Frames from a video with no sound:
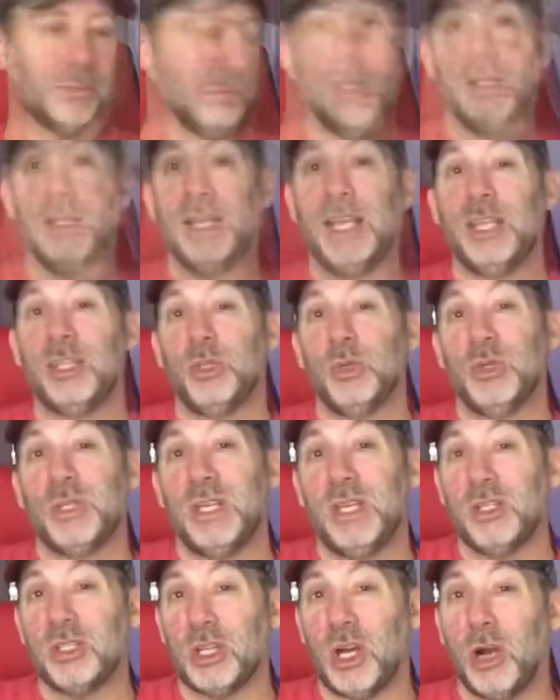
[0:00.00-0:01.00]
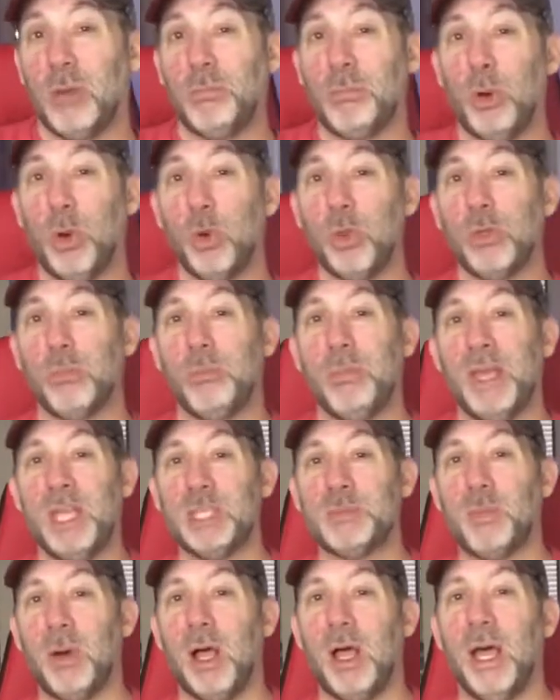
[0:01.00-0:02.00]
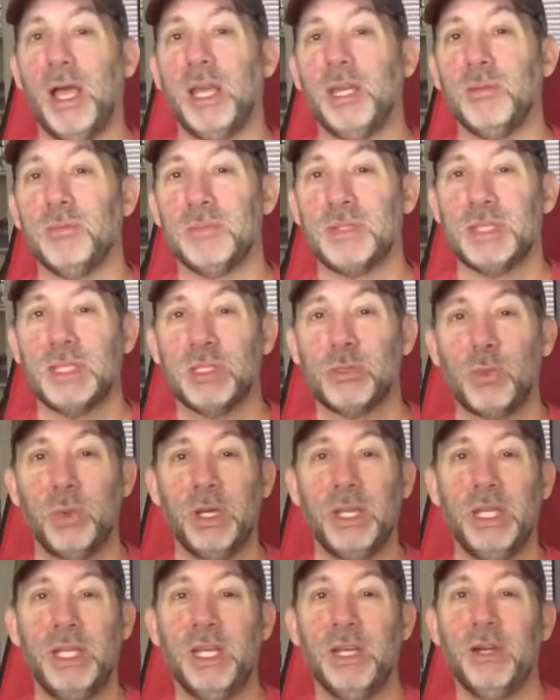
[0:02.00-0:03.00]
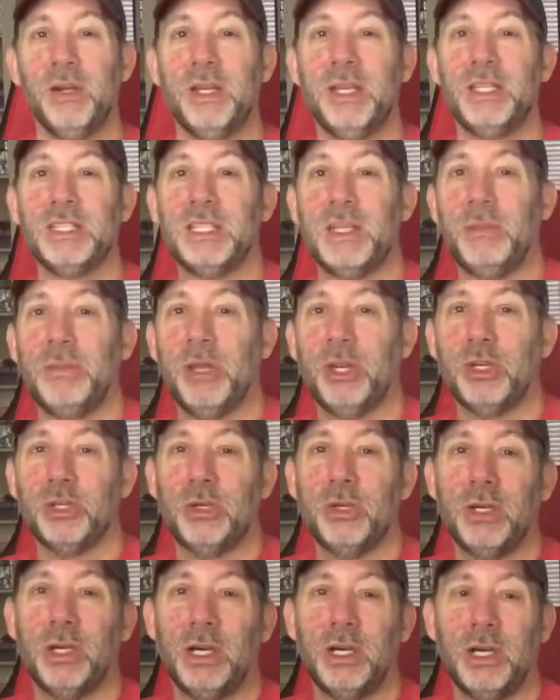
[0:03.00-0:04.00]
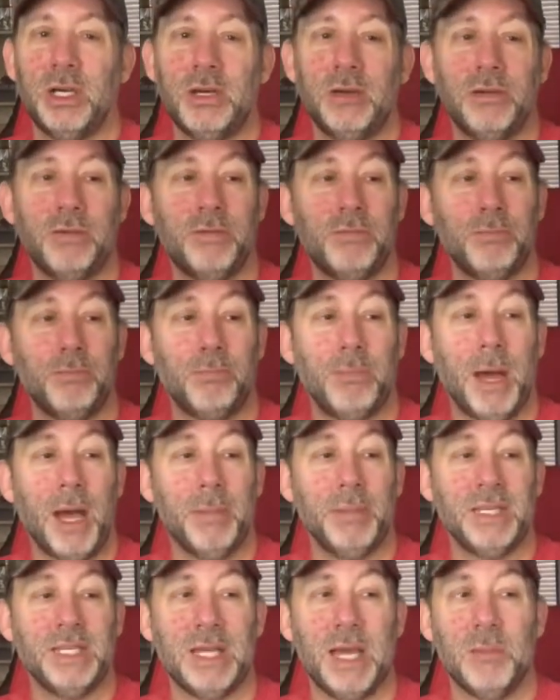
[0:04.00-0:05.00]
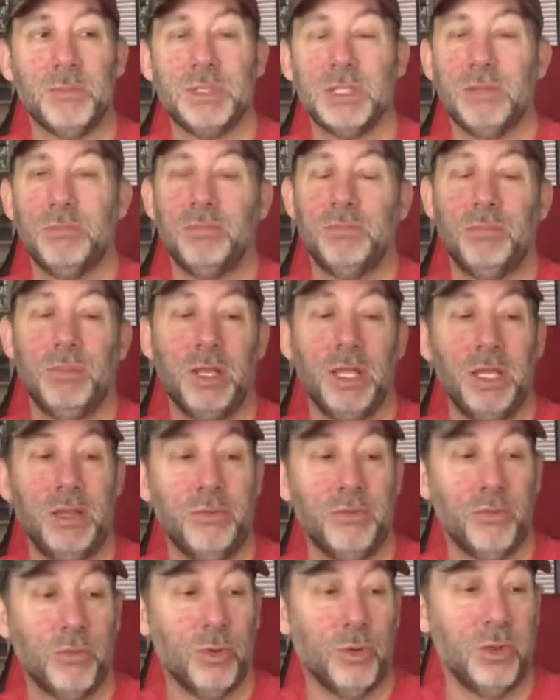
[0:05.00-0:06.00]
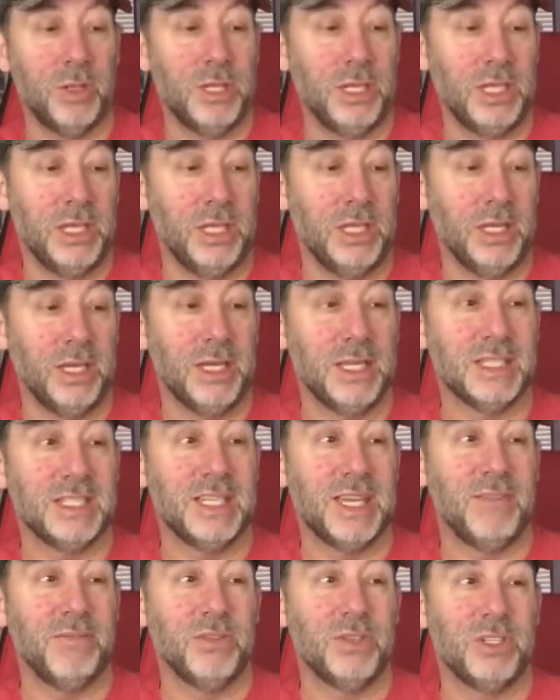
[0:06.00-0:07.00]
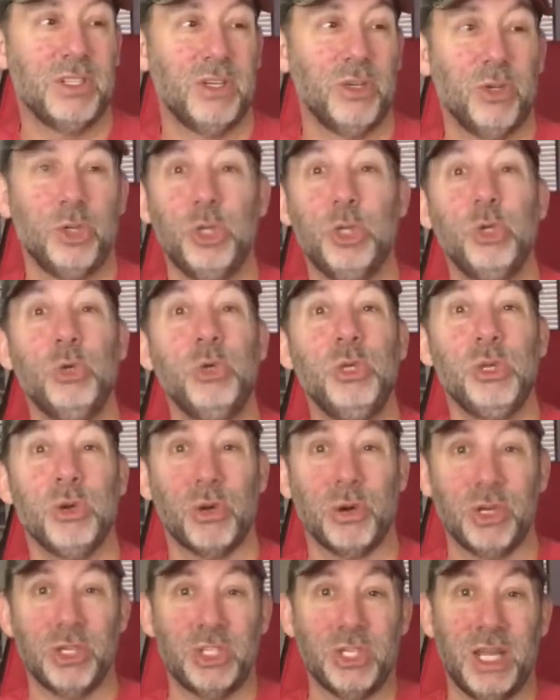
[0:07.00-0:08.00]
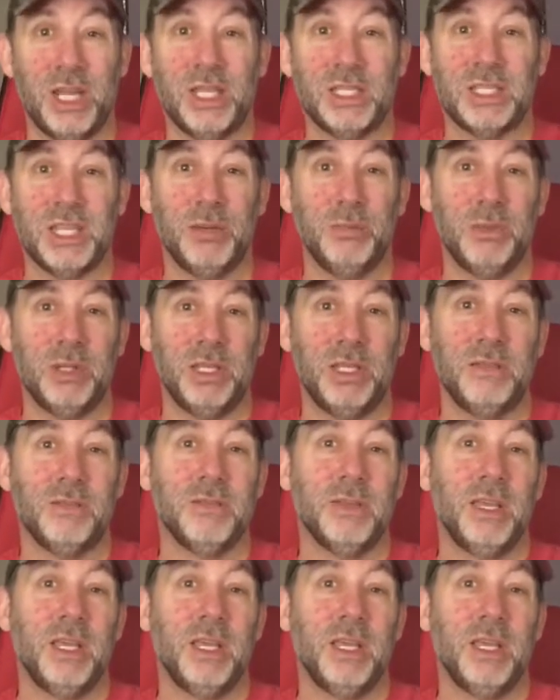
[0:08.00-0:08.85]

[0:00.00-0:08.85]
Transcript: Last 2 sales are both baseball items. This one here is a picture of Bobby Thompson, played for the New York Giants, I believe,